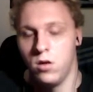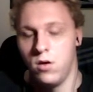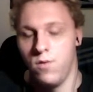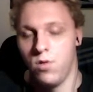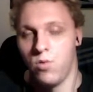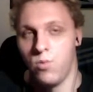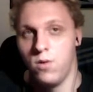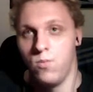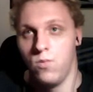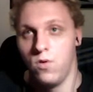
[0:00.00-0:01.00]
which one
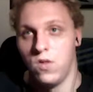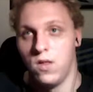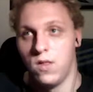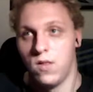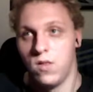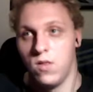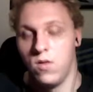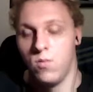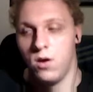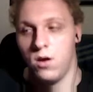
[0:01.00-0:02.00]
was that? The
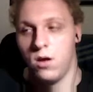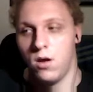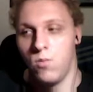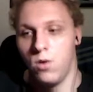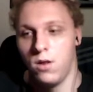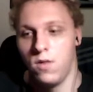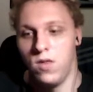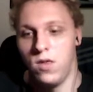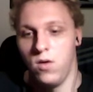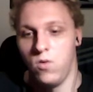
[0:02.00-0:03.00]
one that I wanted to
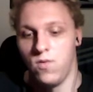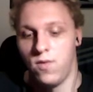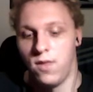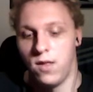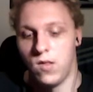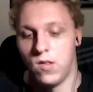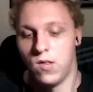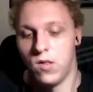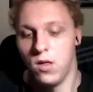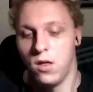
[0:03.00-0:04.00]
use for this.